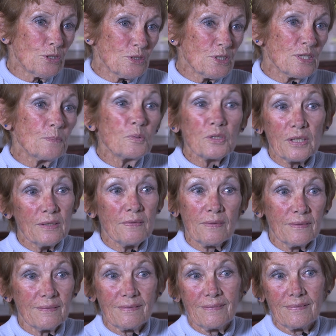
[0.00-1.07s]
on somebody
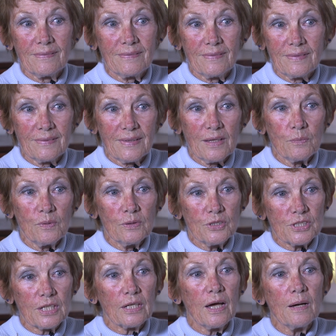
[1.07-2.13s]
and they will
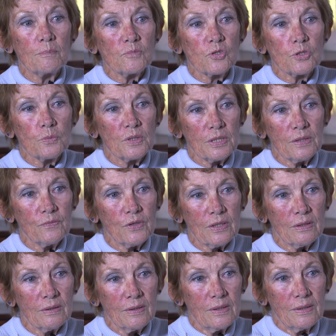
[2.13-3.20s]
succumb to
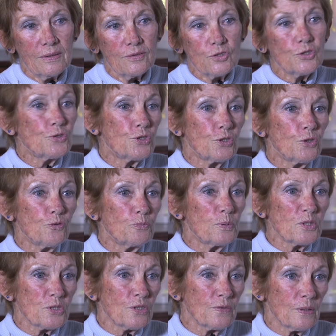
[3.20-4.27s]
whatever juju you've
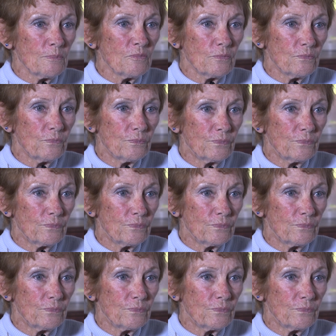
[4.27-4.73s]
put on them.